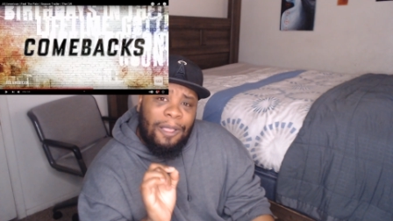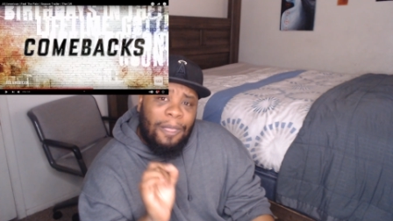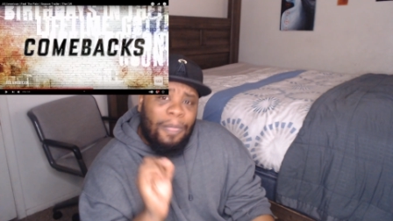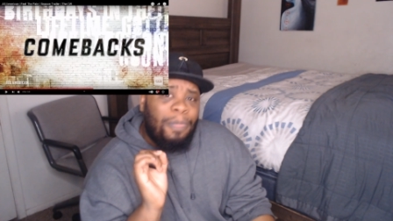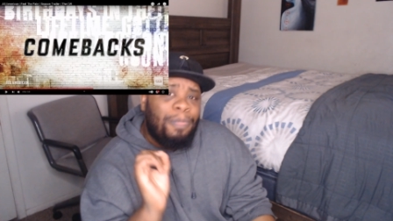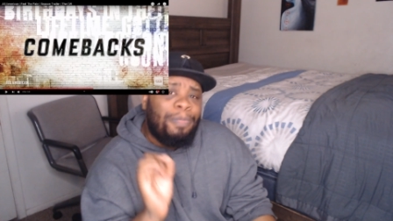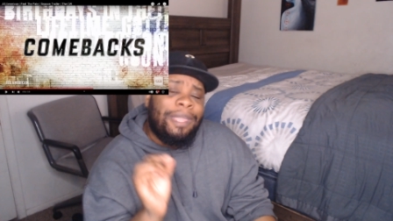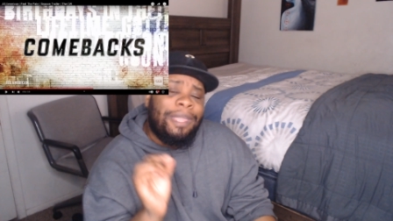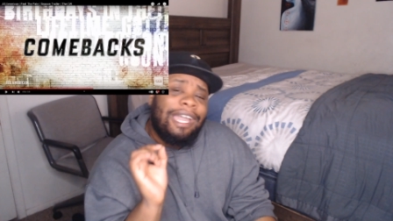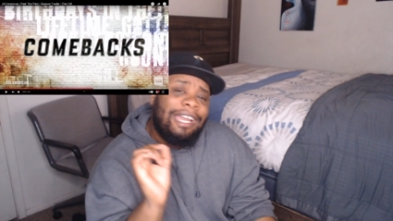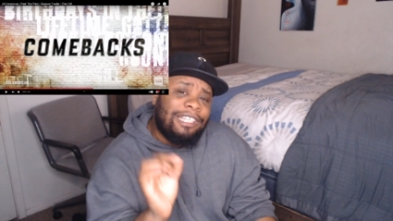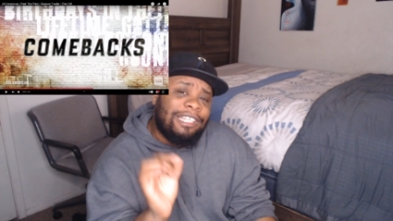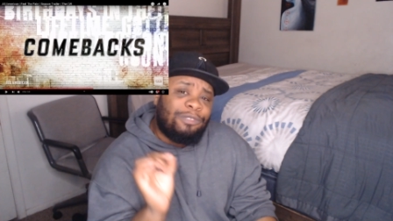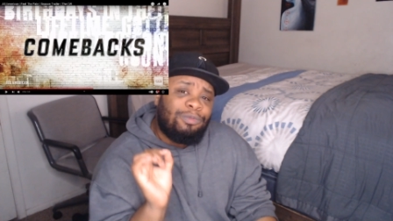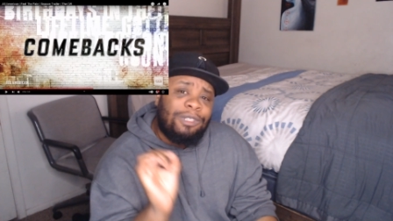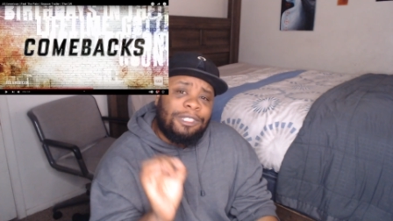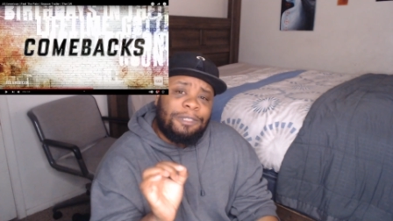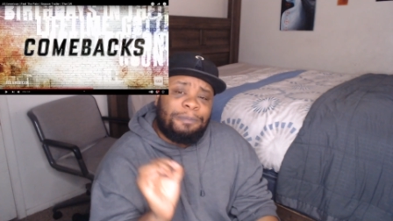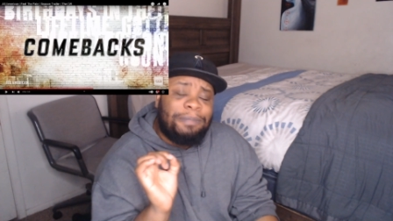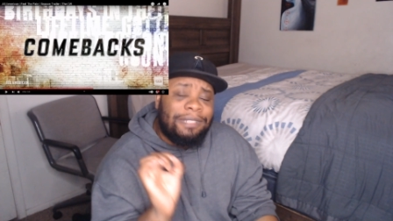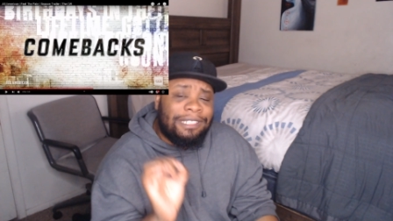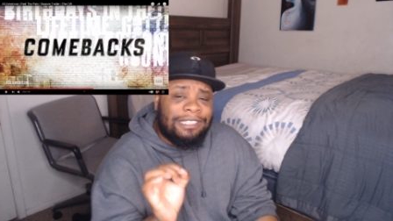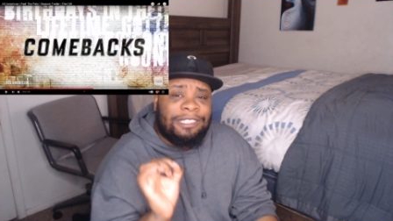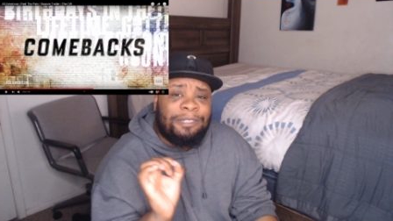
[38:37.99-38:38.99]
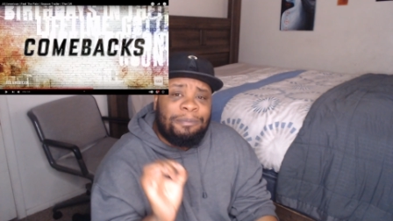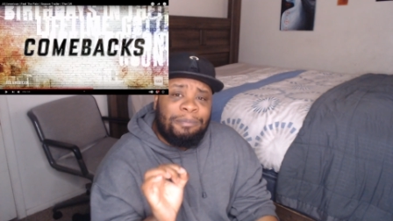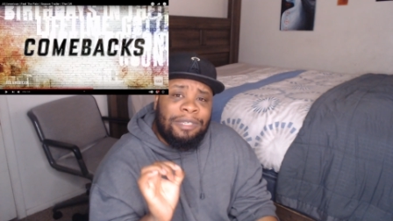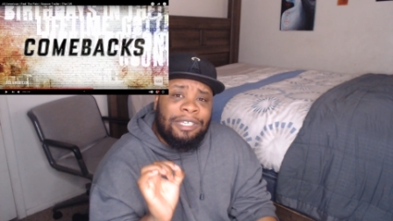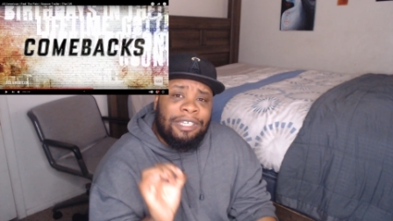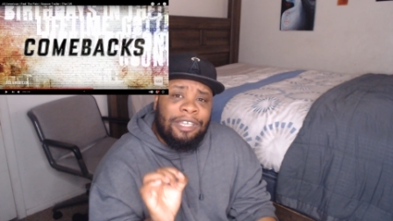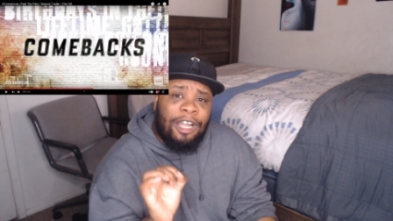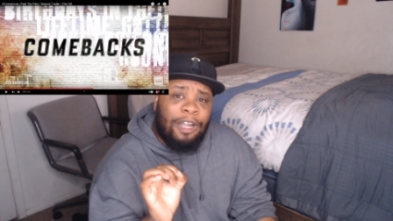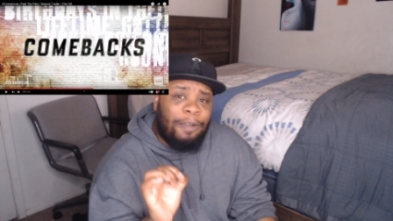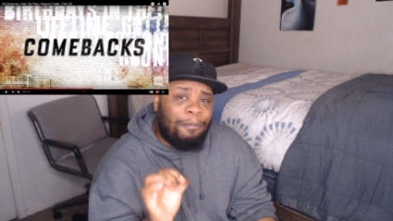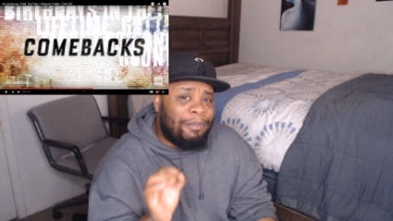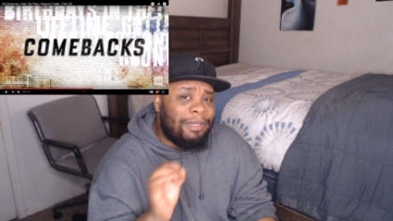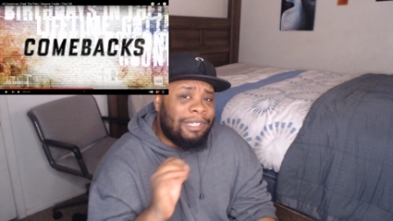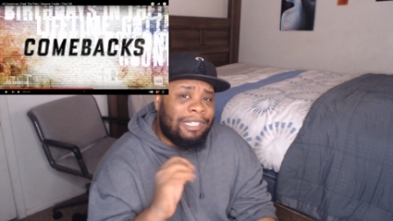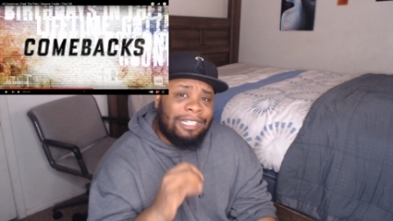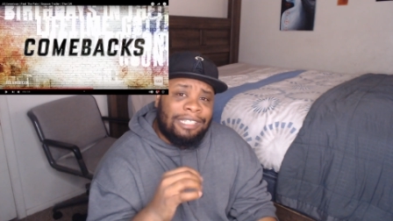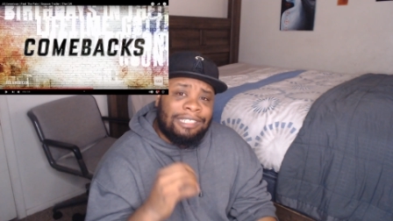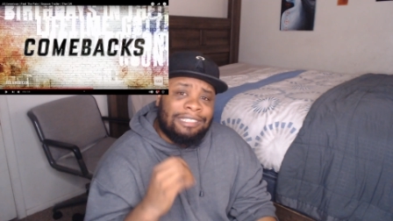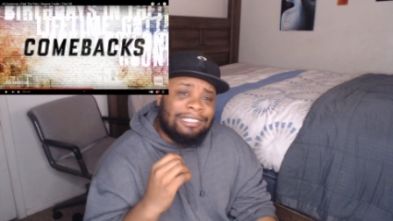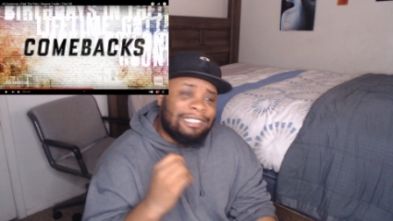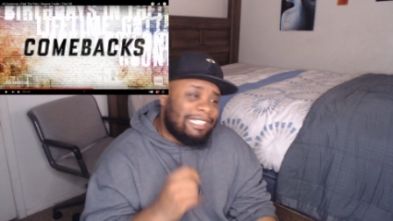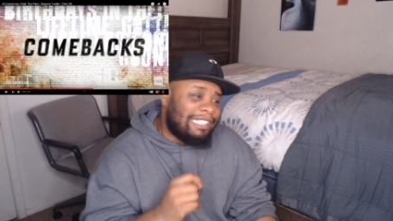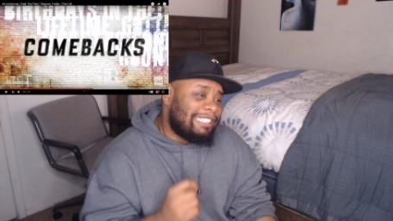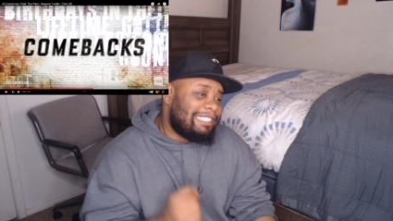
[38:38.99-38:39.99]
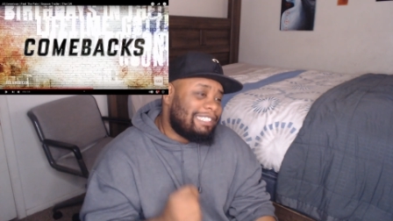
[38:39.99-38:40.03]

That is what's pissing me off because this